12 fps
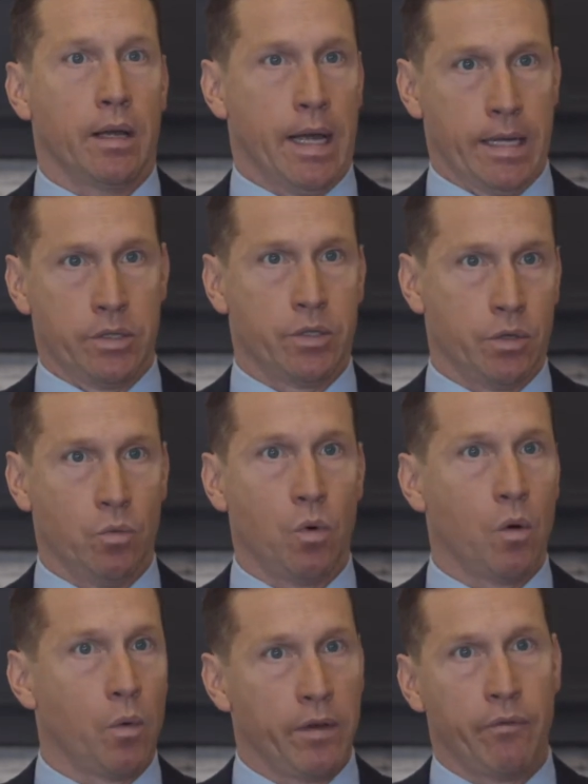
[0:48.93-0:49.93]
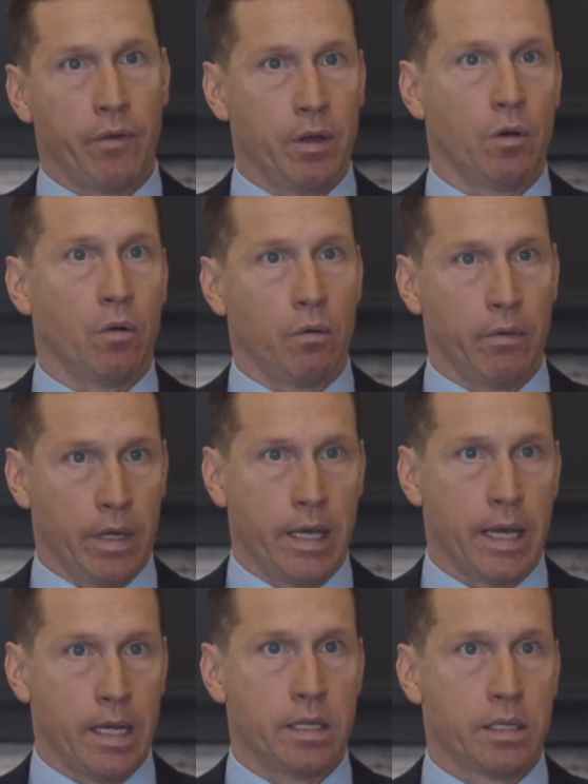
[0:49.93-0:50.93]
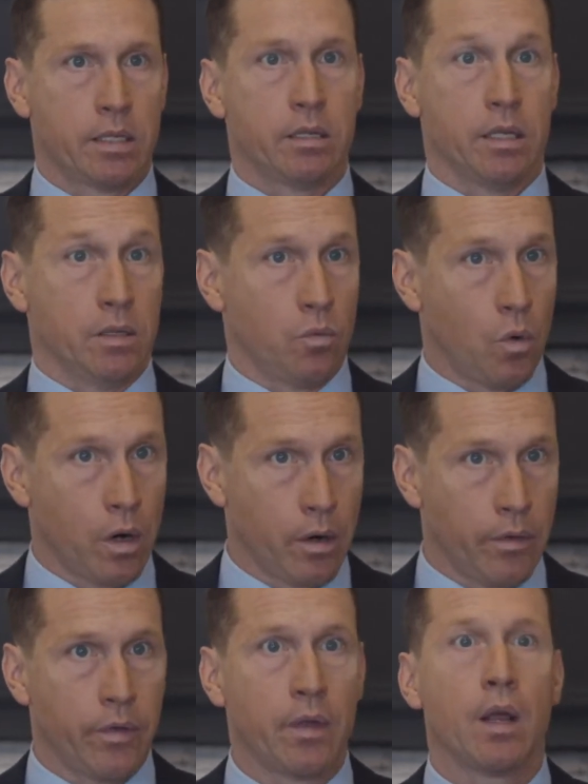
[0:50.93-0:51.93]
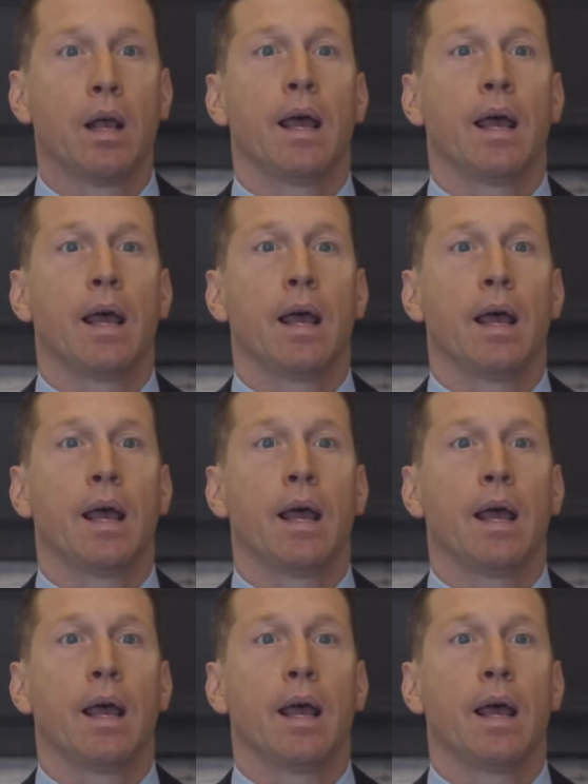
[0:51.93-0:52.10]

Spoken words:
as to what we feel the case is worth